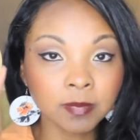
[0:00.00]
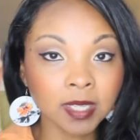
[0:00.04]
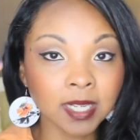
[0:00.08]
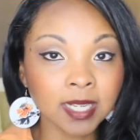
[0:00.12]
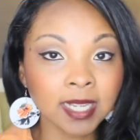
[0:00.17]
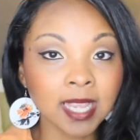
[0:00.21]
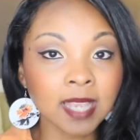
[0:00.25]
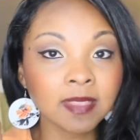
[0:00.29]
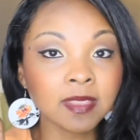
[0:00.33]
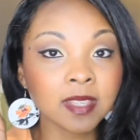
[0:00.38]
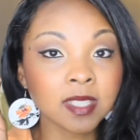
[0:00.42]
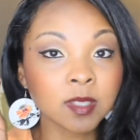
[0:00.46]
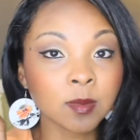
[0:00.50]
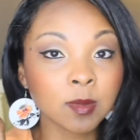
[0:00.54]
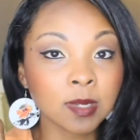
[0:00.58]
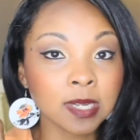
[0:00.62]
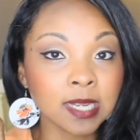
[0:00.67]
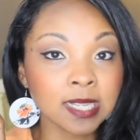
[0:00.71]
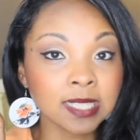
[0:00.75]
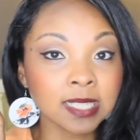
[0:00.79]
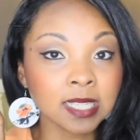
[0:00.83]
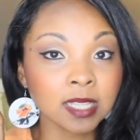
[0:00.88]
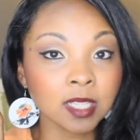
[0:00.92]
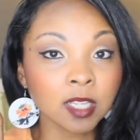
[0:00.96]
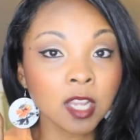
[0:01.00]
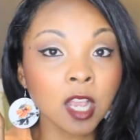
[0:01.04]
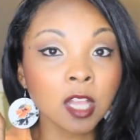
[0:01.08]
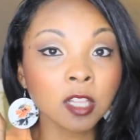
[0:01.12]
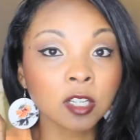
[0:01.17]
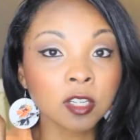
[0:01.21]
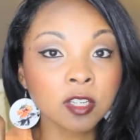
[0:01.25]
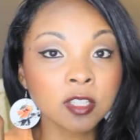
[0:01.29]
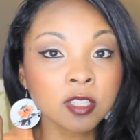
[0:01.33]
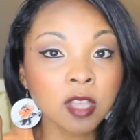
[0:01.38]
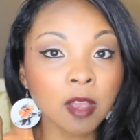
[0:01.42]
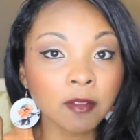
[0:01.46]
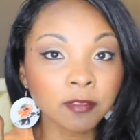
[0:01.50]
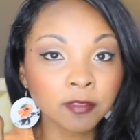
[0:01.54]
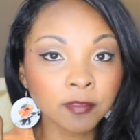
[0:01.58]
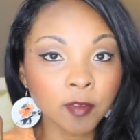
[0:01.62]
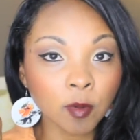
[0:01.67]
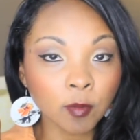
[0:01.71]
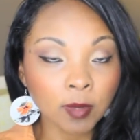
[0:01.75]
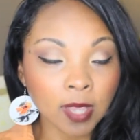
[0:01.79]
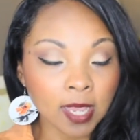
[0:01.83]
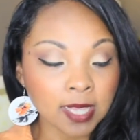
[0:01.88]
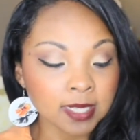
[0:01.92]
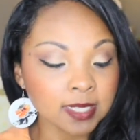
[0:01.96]
And again, this one is in the color Soft
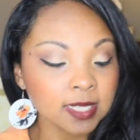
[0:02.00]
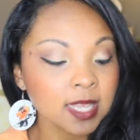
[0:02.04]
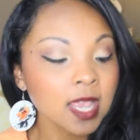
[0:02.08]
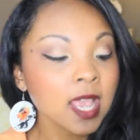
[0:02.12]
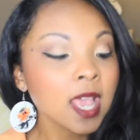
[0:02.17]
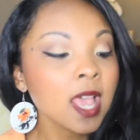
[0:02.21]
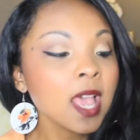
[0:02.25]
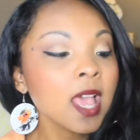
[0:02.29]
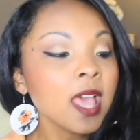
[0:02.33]
Focus.